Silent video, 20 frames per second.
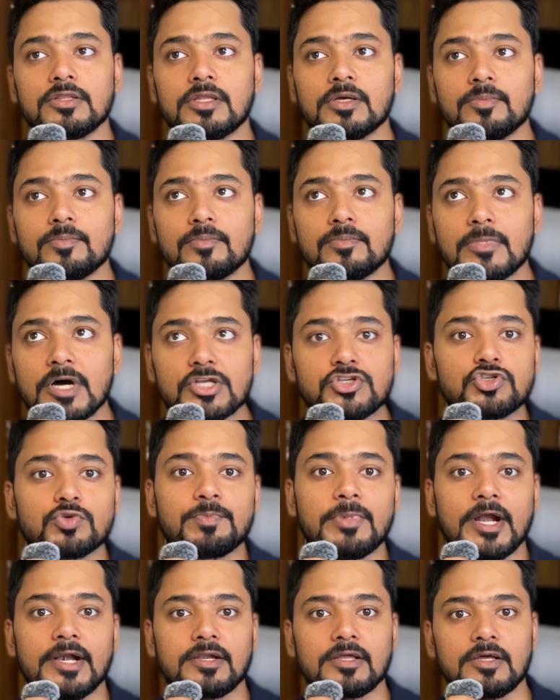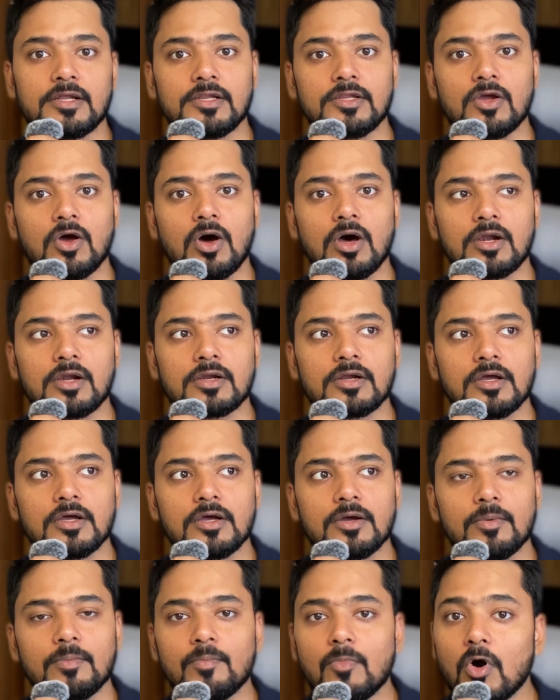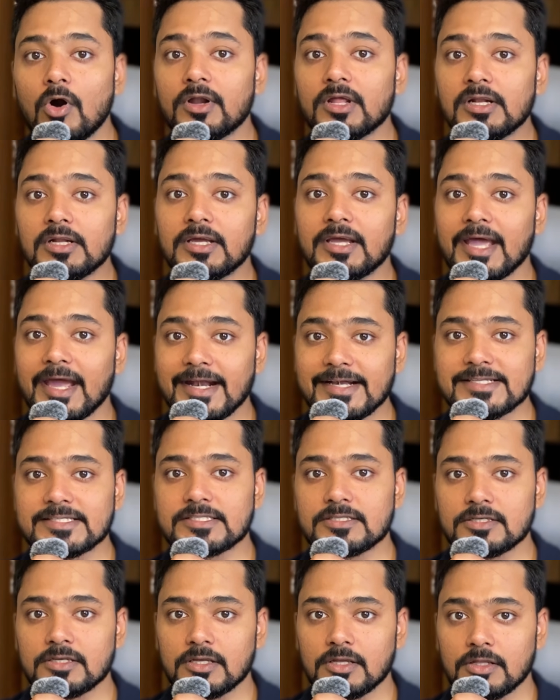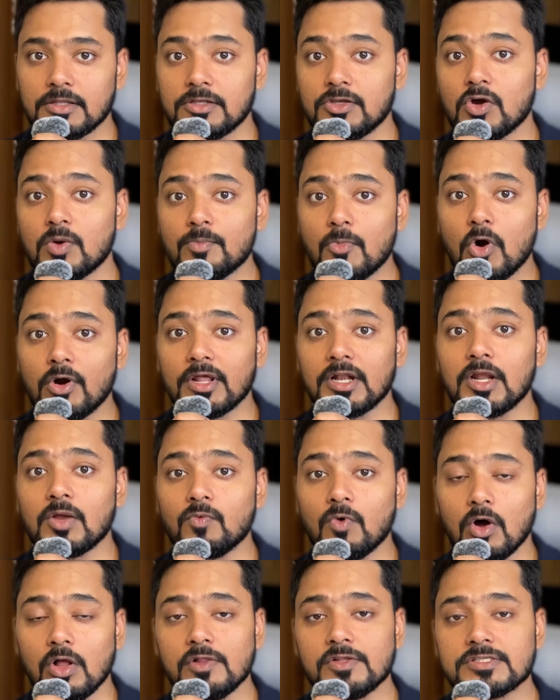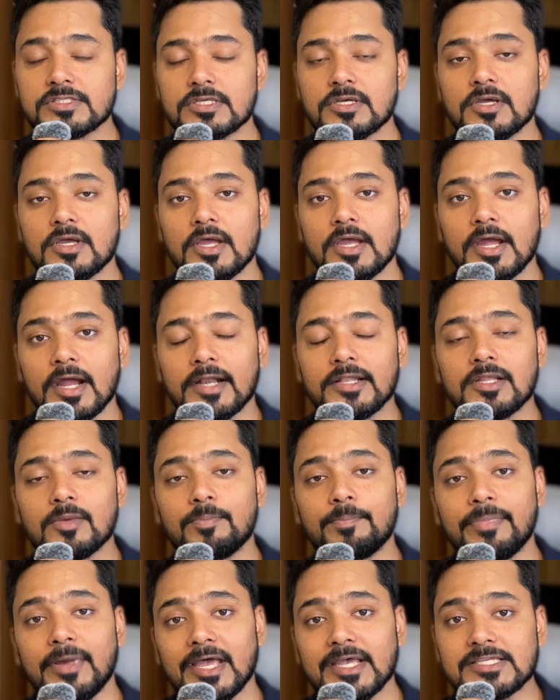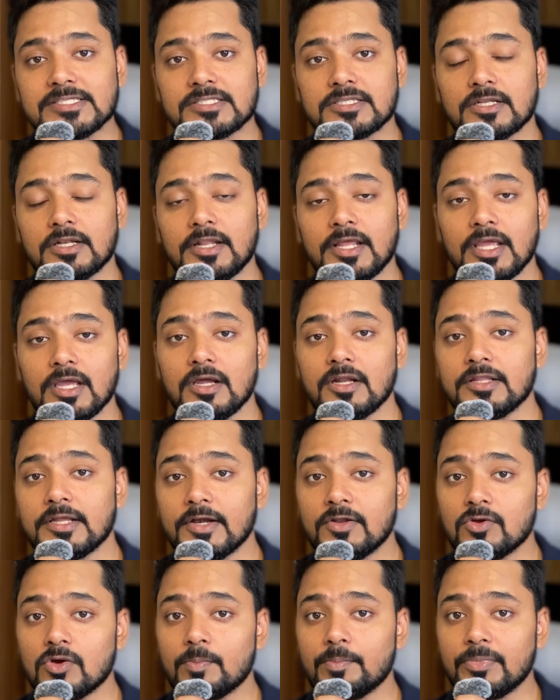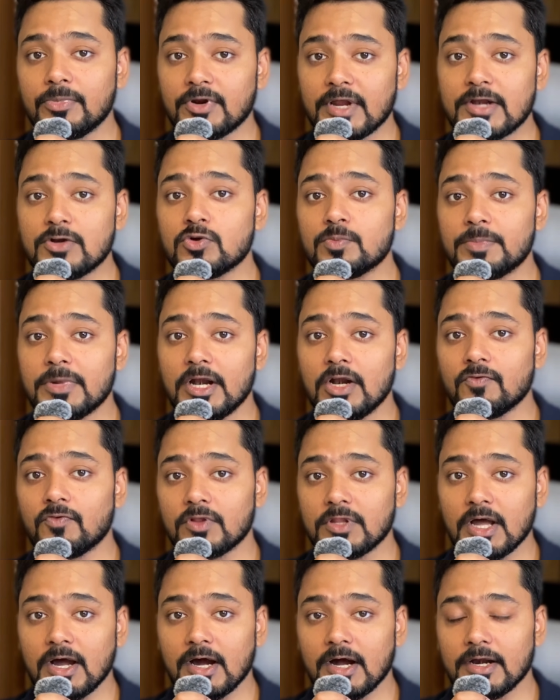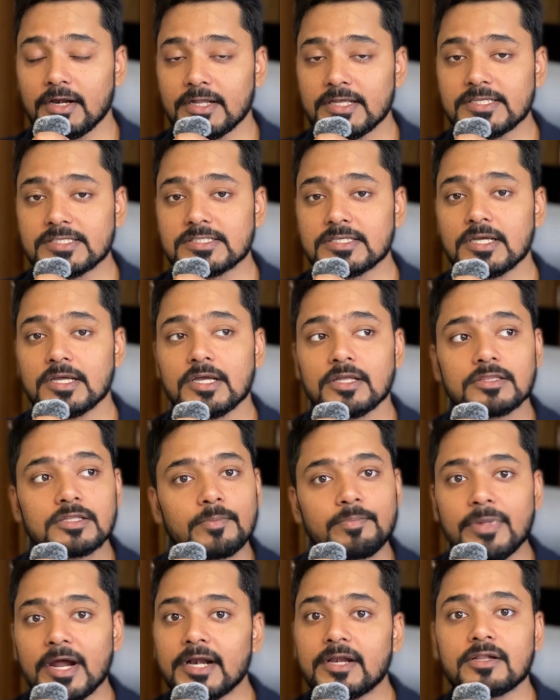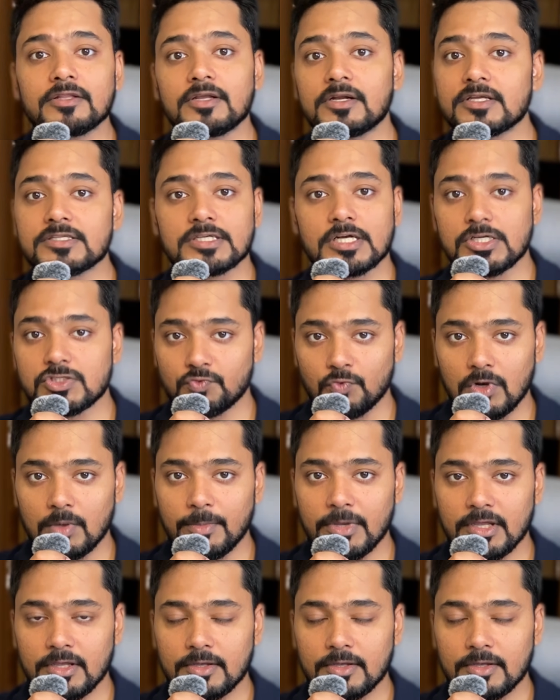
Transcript: The much better your model gets, your model evolves, and the best layer that you're trying to build for the harness, the better the results will